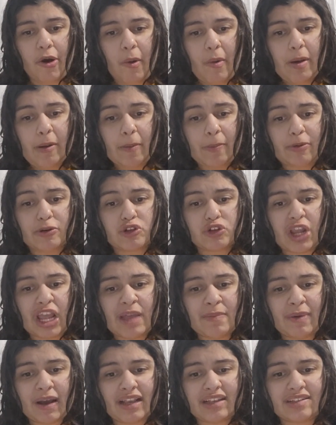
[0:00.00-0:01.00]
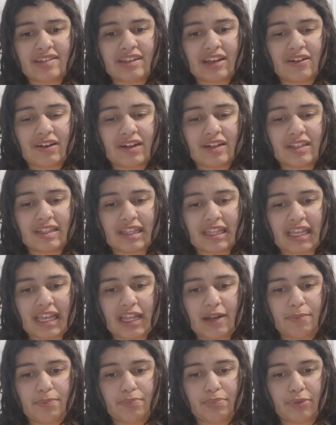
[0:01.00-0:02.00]
will be portrayed by series
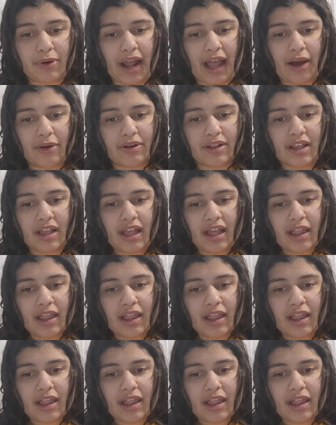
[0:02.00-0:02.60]
lead Brown.